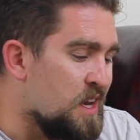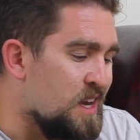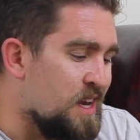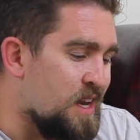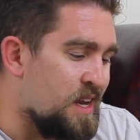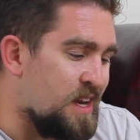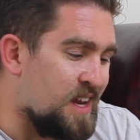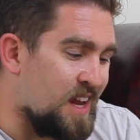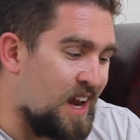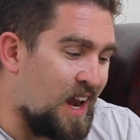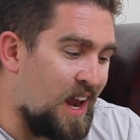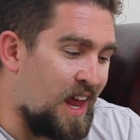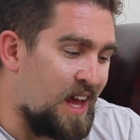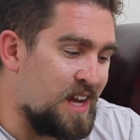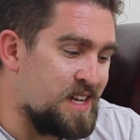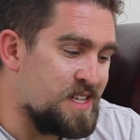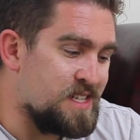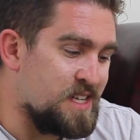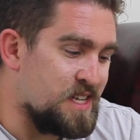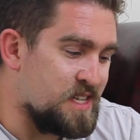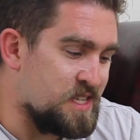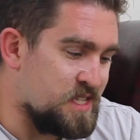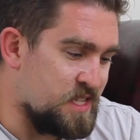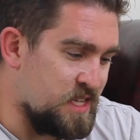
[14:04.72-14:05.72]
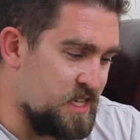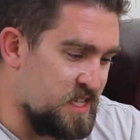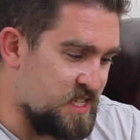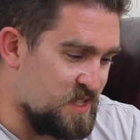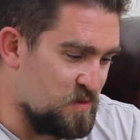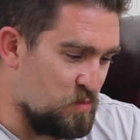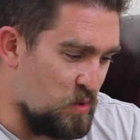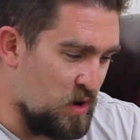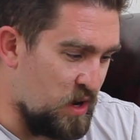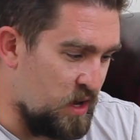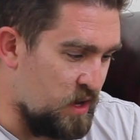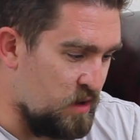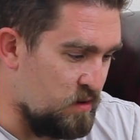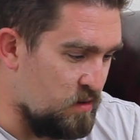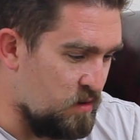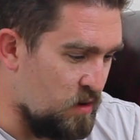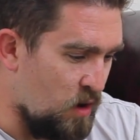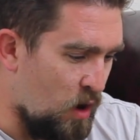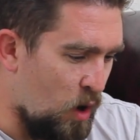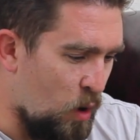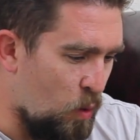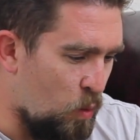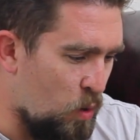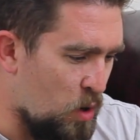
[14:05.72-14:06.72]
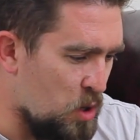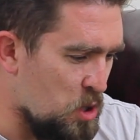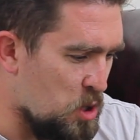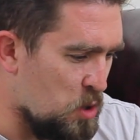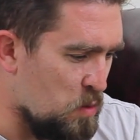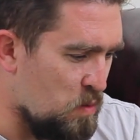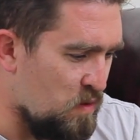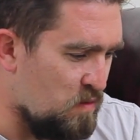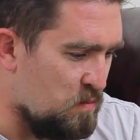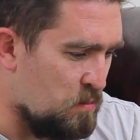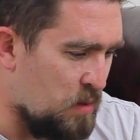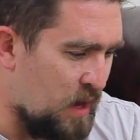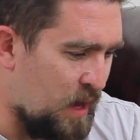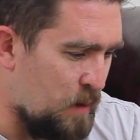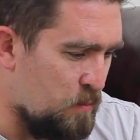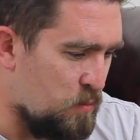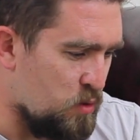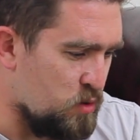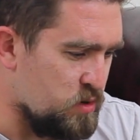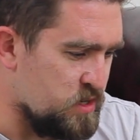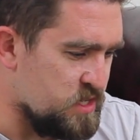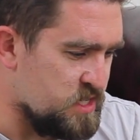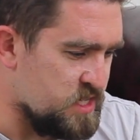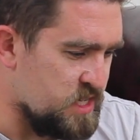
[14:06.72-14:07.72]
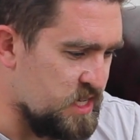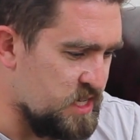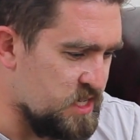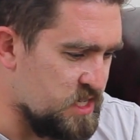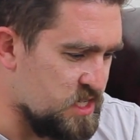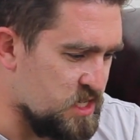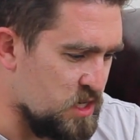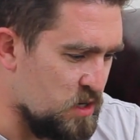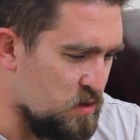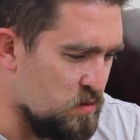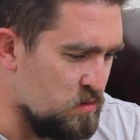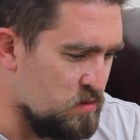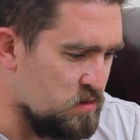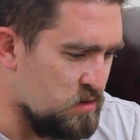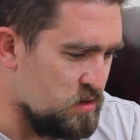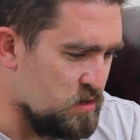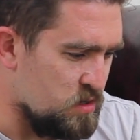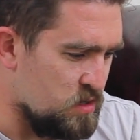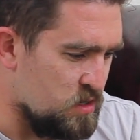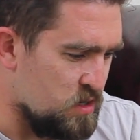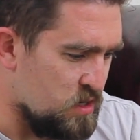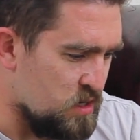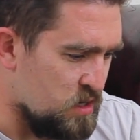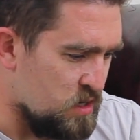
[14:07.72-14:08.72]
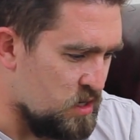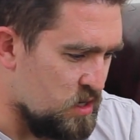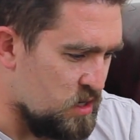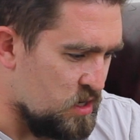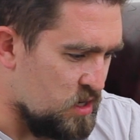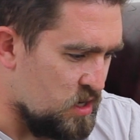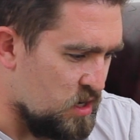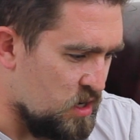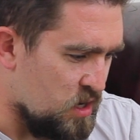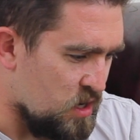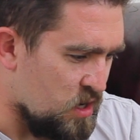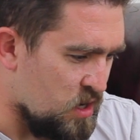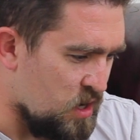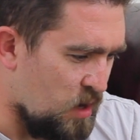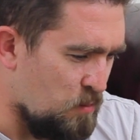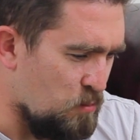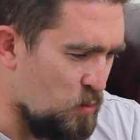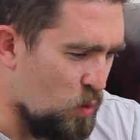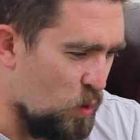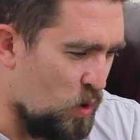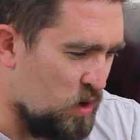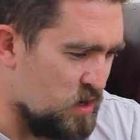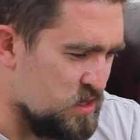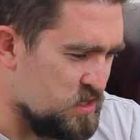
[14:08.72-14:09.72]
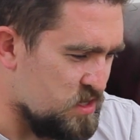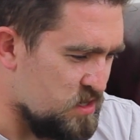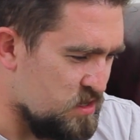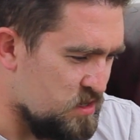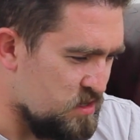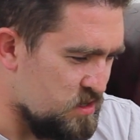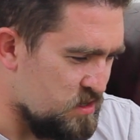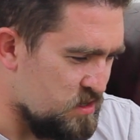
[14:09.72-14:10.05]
in Atlantic sea spray, awash with blackberry sea salt, kumquat.